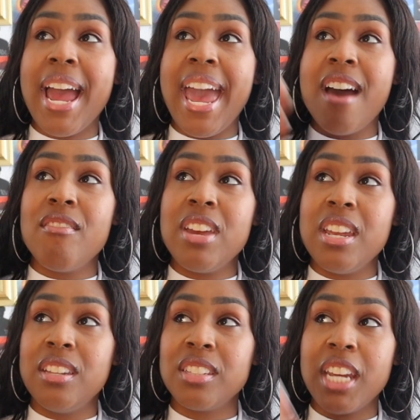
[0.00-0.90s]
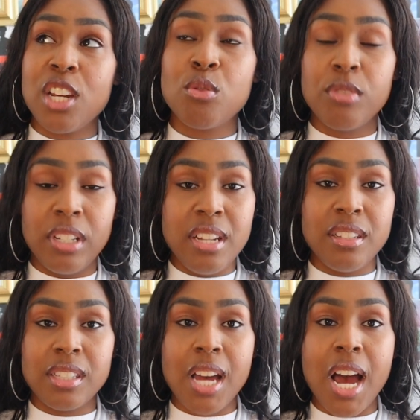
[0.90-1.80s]
I have a scheduled
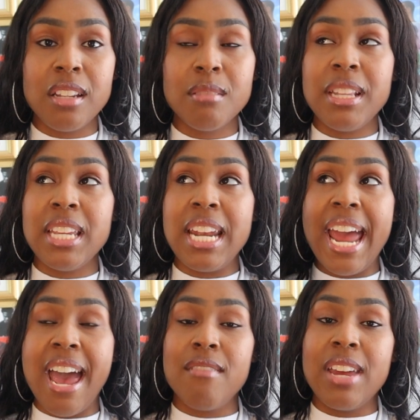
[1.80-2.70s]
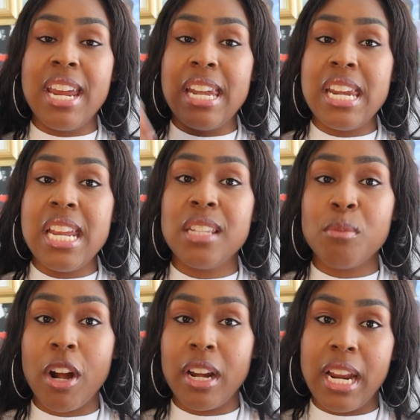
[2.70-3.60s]
releases column, and then I have a needs
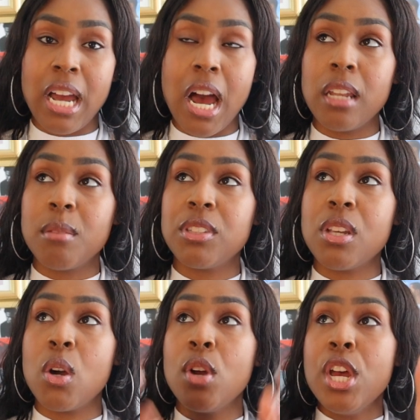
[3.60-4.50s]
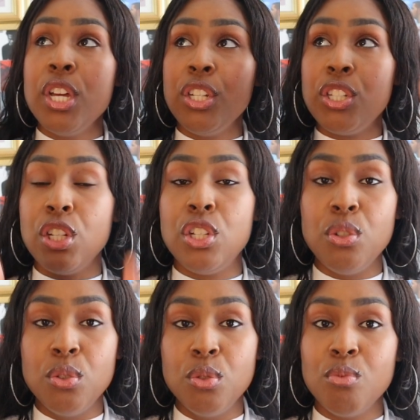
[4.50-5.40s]
marketing column. So
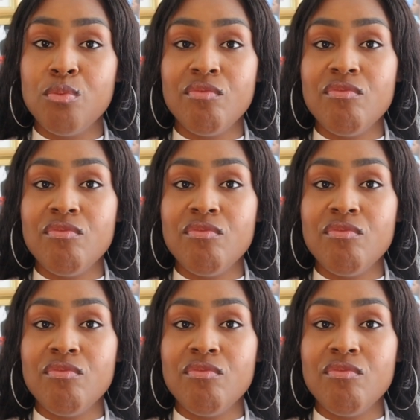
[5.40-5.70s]
to-do,